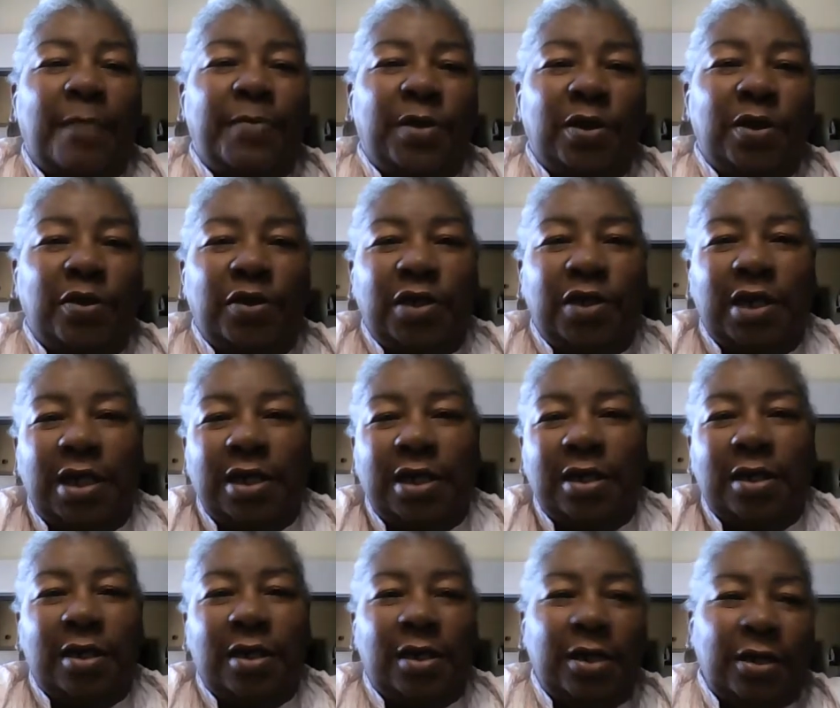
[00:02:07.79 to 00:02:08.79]
You need
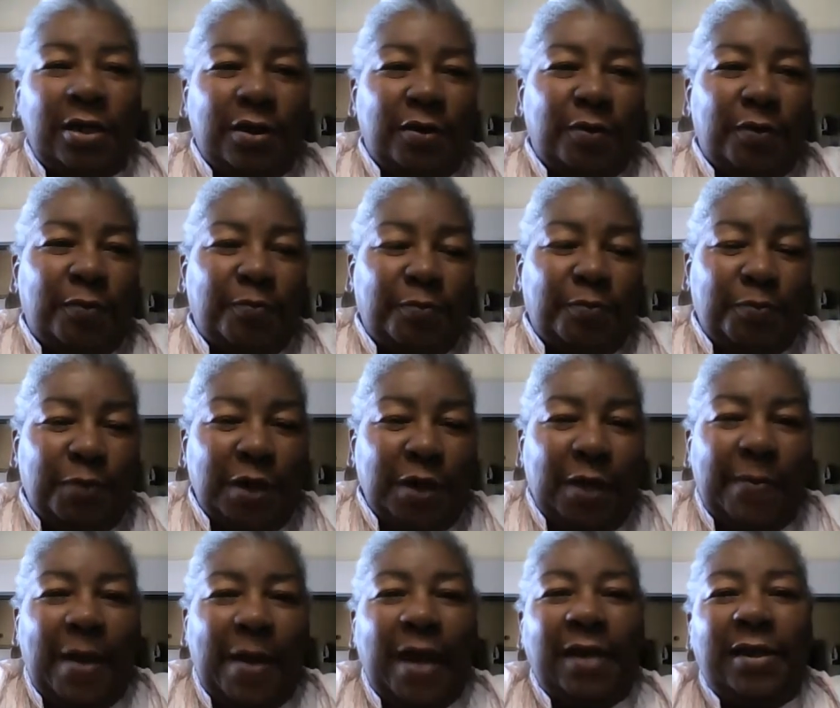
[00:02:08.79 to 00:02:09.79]
to put it
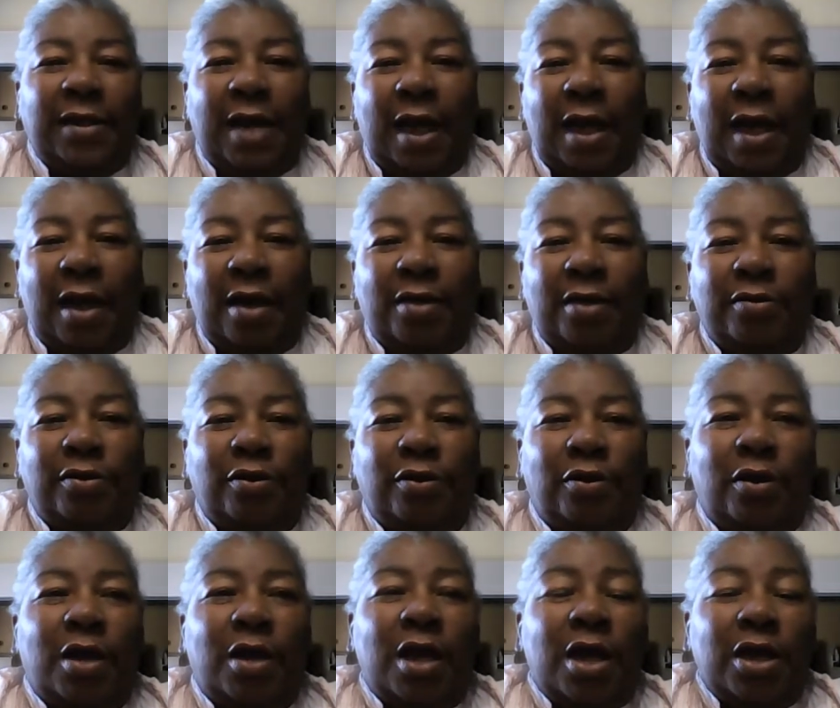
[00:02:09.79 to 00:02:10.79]
back down, or
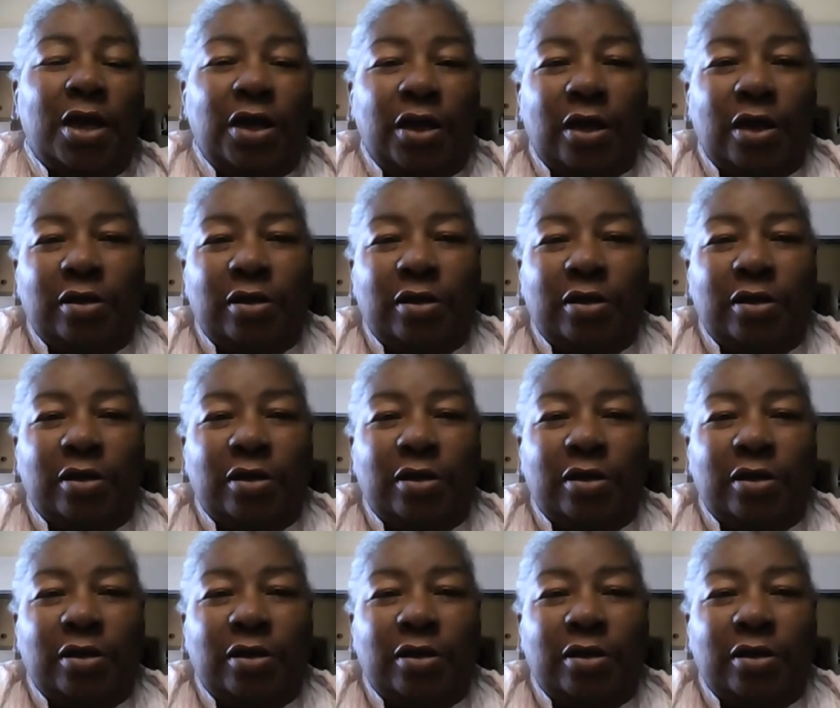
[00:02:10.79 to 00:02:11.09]
yeah,